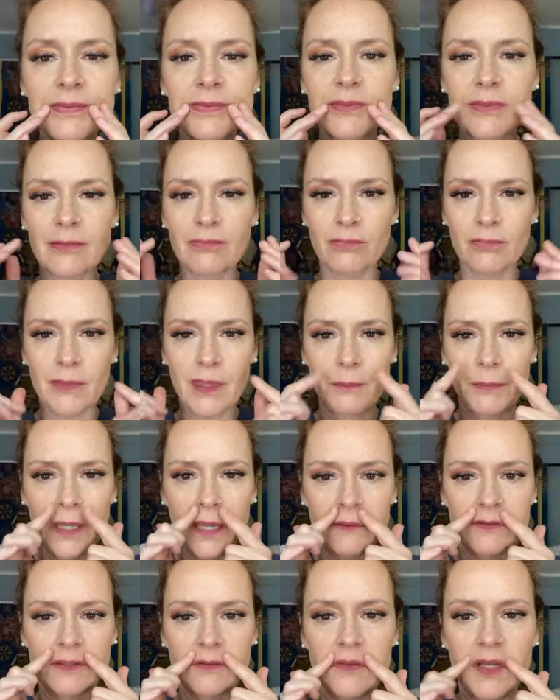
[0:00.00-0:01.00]
Mm, I may
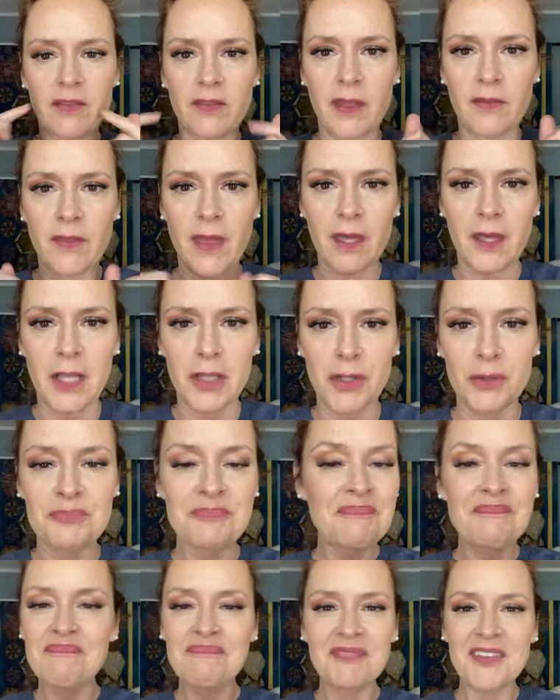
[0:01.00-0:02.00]
have to rethink that color.
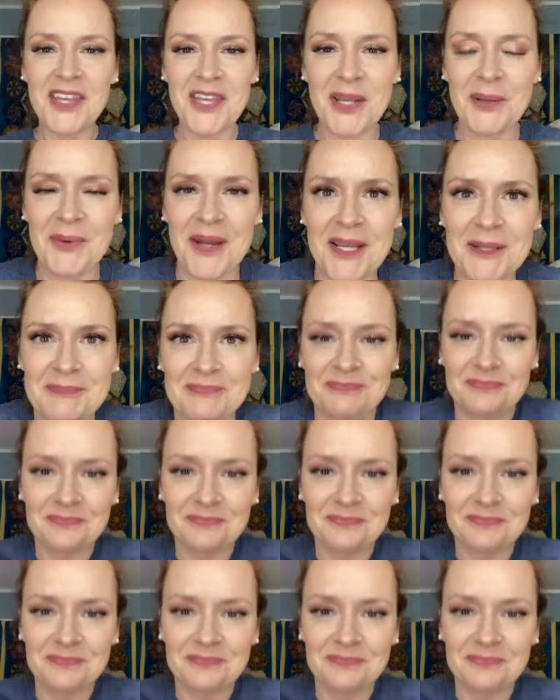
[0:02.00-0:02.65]
Anyway.